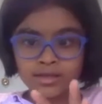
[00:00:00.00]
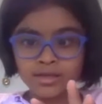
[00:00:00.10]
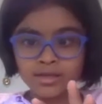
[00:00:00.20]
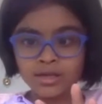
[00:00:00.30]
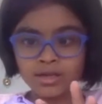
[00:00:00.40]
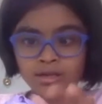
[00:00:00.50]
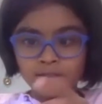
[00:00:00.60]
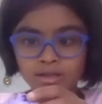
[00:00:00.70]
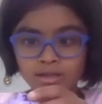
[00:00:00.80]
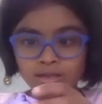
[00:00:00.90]
Look,
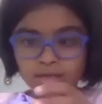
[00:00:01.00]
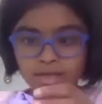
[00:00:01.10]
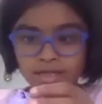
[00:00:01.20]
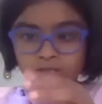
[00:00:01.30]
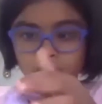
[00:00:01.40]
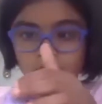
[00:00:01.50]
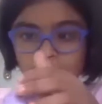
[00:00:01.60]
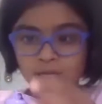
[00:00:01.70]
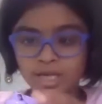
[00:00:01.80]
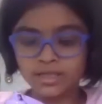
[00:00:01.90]
it's
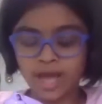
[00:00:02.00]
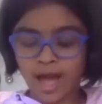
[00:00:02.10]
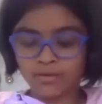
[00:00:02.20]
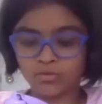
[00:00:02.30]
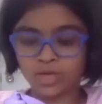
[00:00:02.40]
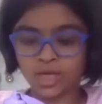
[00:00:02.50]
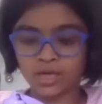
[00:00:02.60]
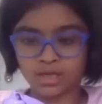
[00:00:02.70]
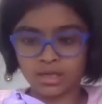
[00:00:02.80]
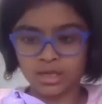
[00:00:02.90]
not like that
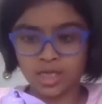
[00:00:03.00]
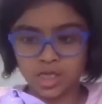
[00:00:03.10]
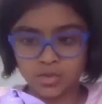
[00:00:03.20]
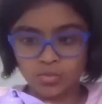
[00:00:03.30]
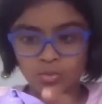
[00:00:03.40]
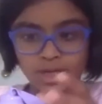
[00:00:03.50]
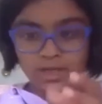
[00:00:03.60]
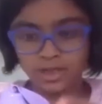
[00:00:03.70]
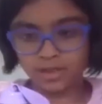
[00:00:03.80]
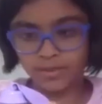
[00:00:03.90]
what I
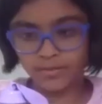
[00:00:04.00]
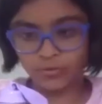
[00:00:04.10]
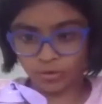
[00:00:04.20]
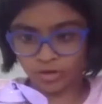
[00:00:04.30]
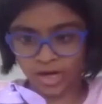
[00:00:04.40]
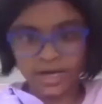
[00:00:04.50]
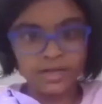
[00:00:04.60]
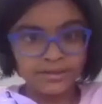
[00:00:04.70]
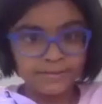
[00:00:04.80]
did before, right?